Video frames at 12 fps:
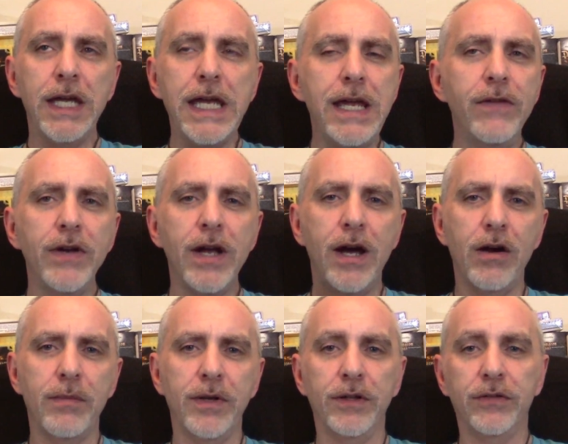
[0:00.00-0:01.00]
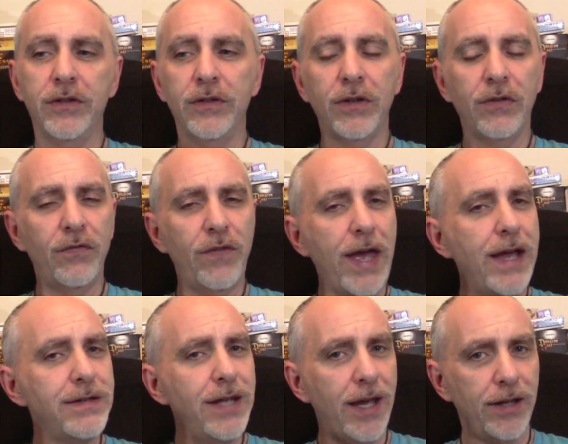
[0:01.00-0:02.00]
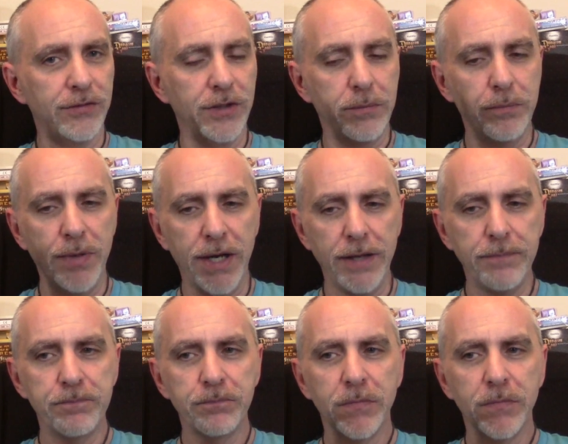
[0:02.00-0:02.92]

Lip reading: even higher on my list because it's fantastic, but